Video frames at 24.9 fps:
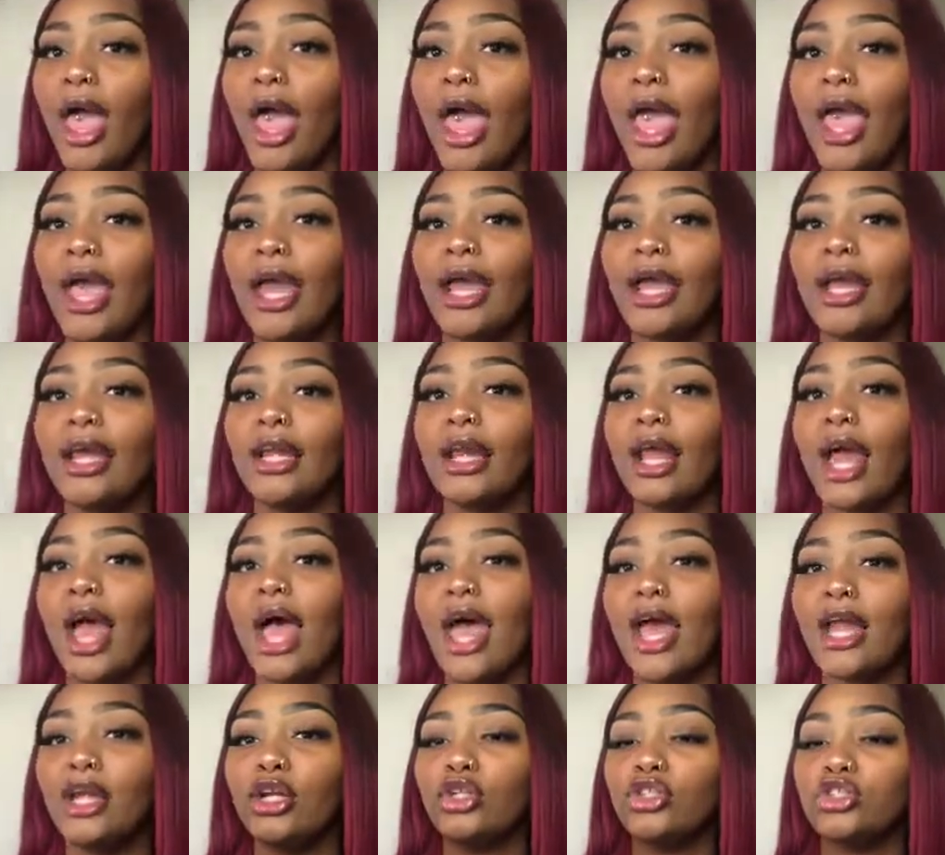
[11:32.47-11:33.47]
And
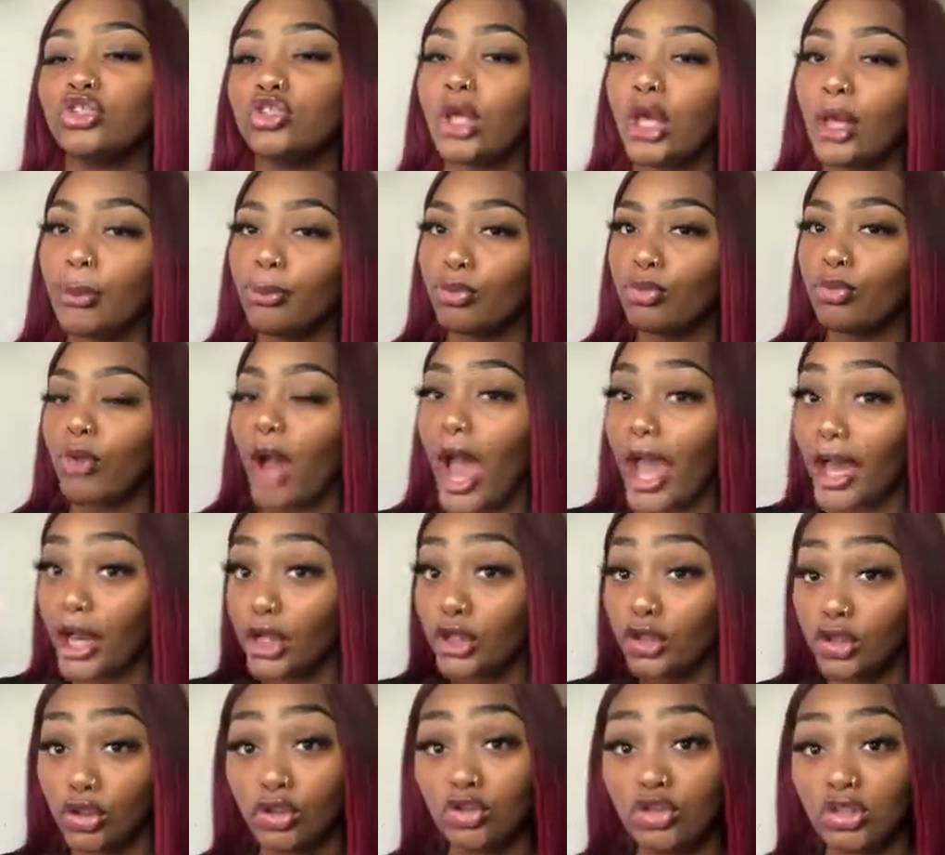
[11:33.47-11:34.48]
at Temple I
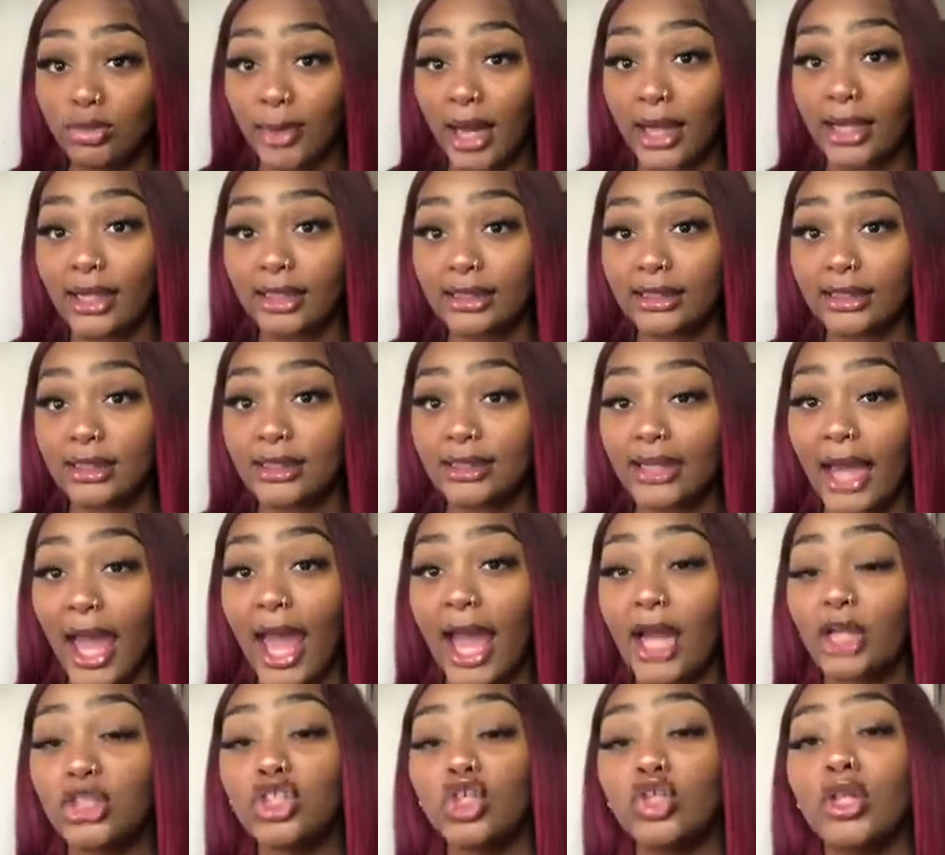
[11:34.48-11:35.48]
could use my DC
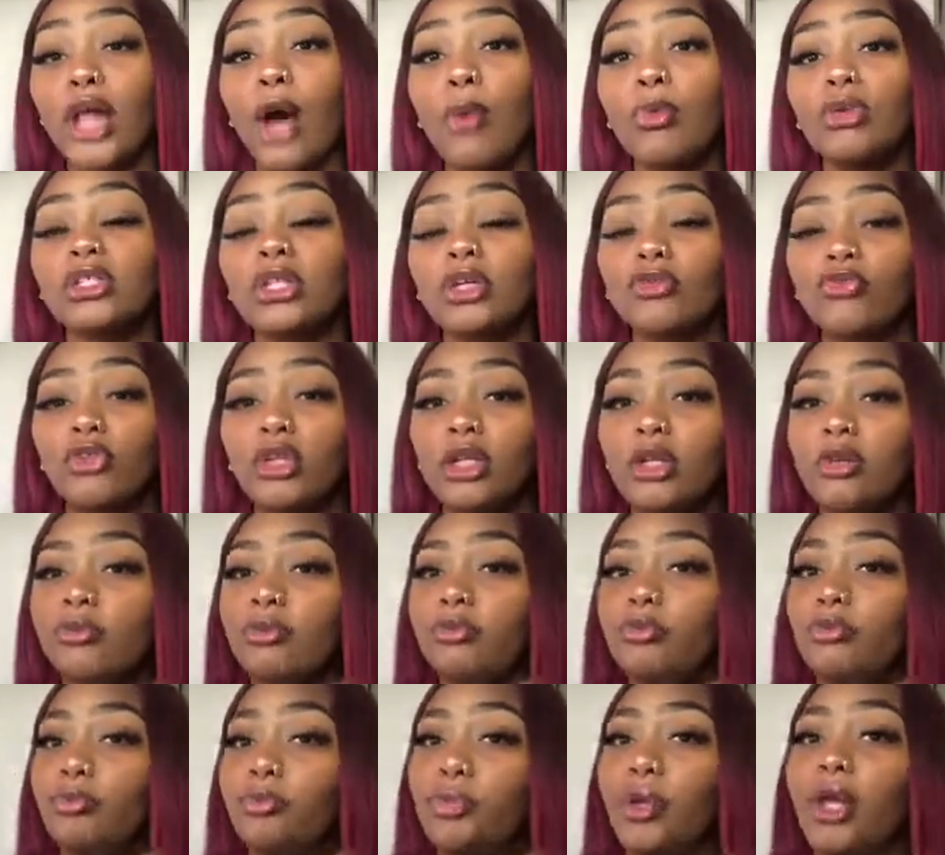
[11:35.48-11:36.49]
Tag, so that was a really
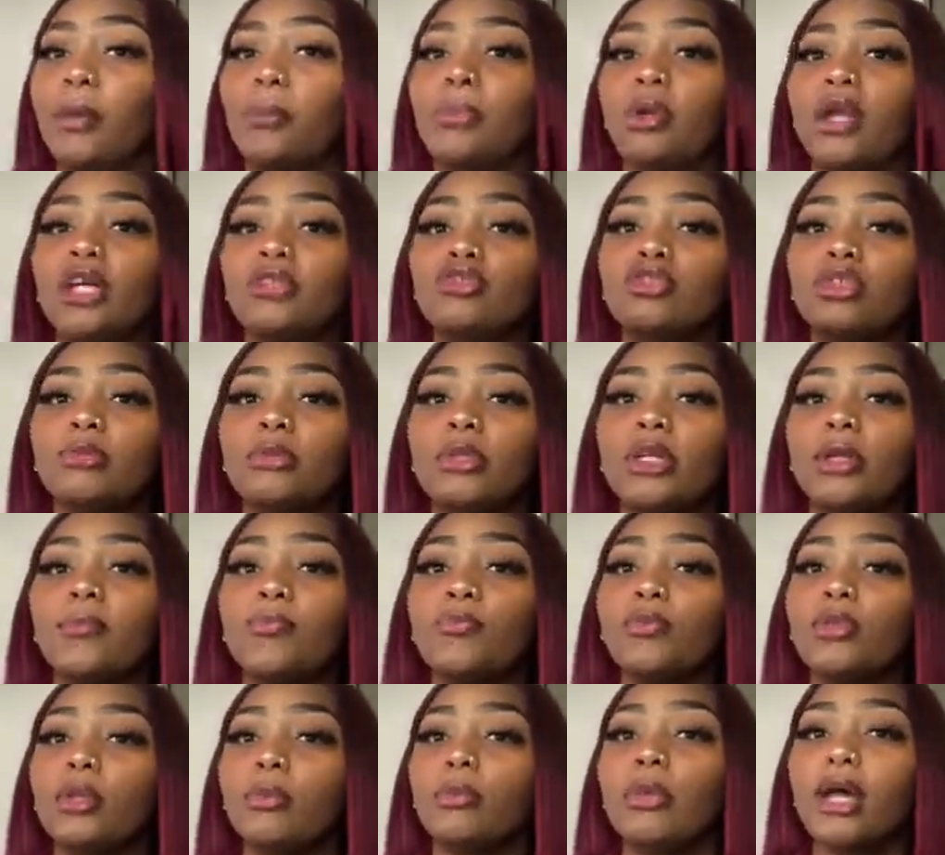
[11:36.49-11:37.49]
big plus for me,
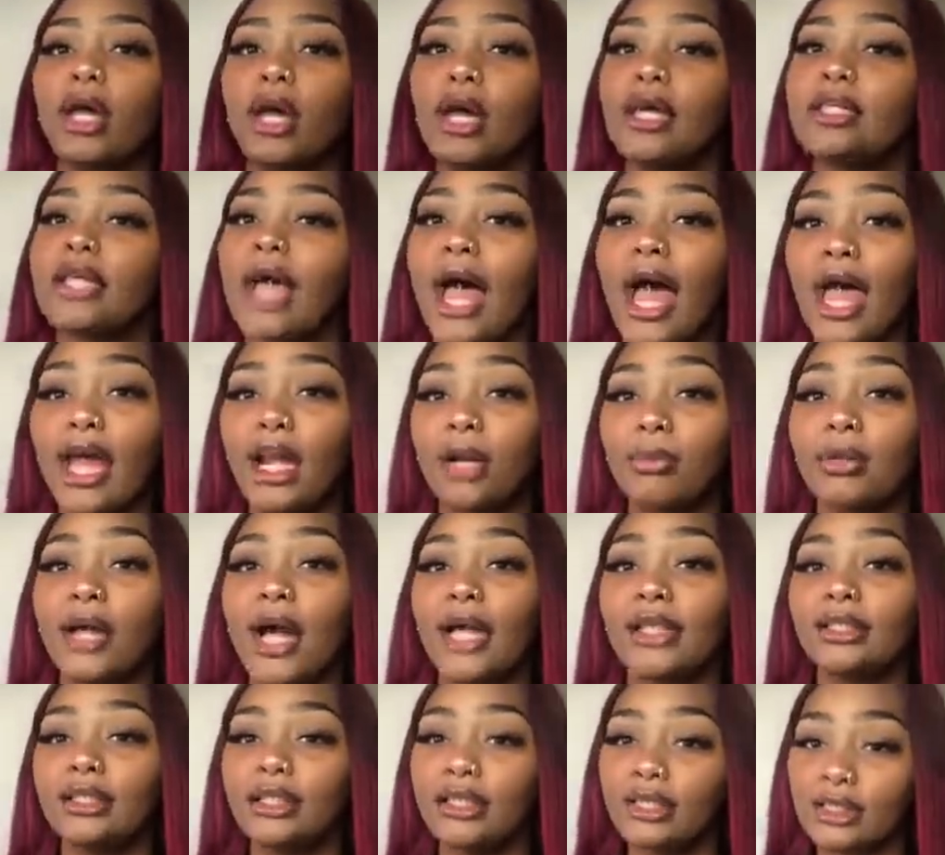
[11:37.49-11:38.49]
because I had
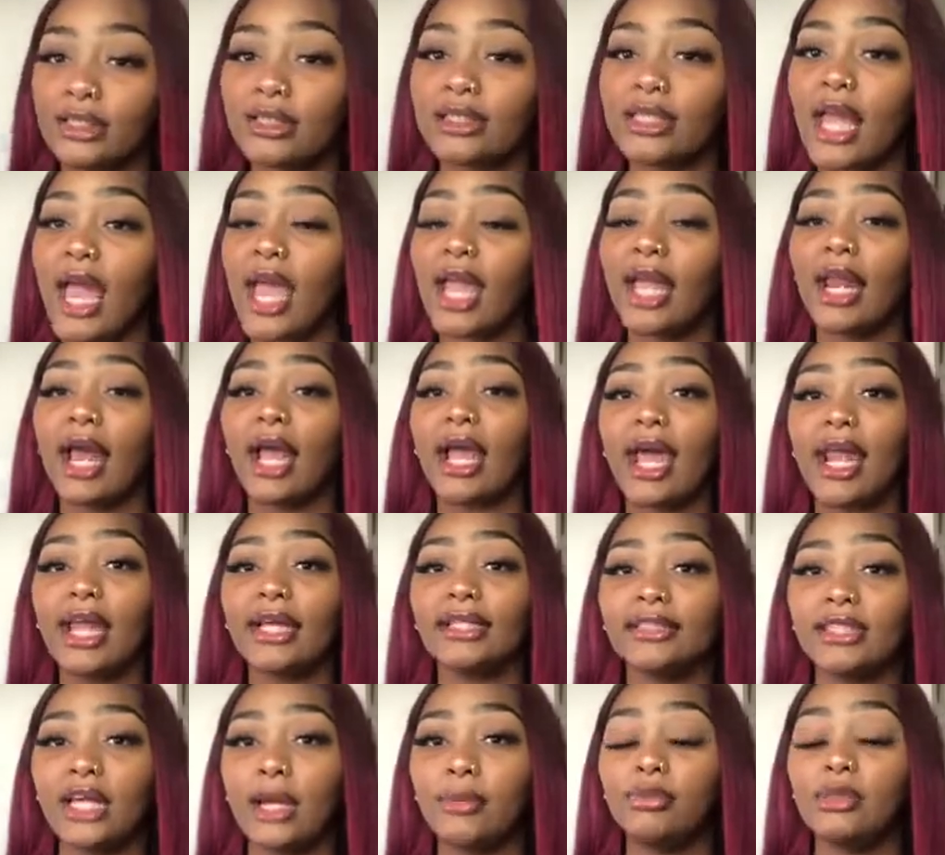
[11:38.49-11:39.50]
applied to DC Tag and I got
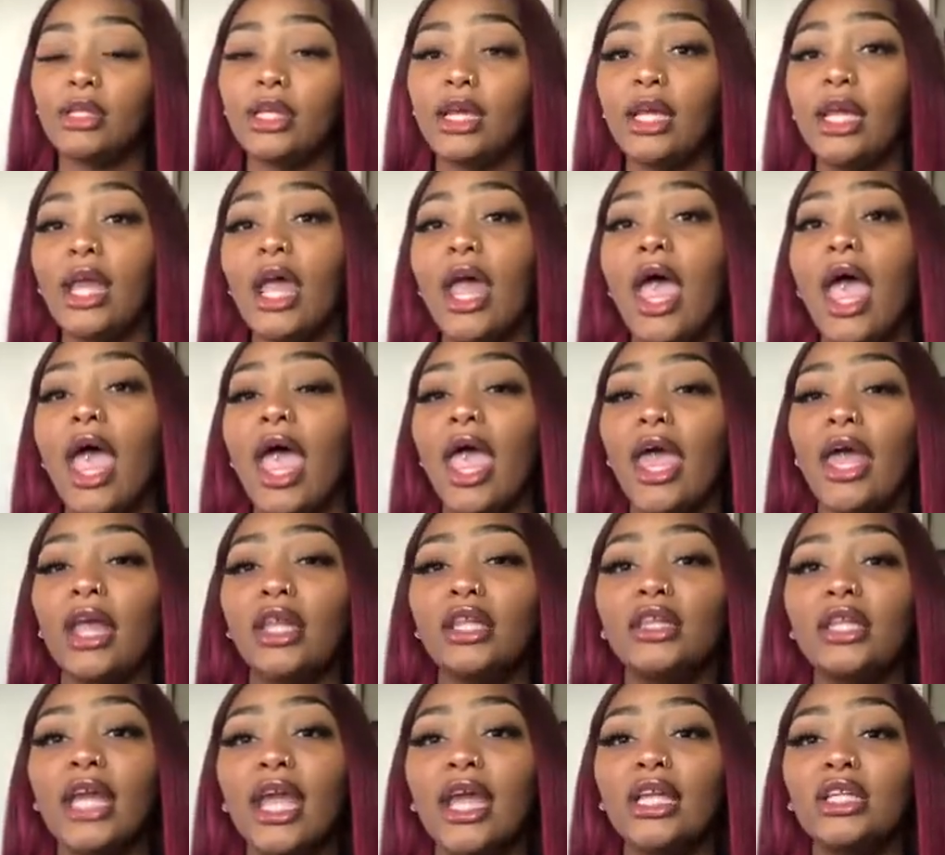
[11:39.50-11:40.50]
accepted, and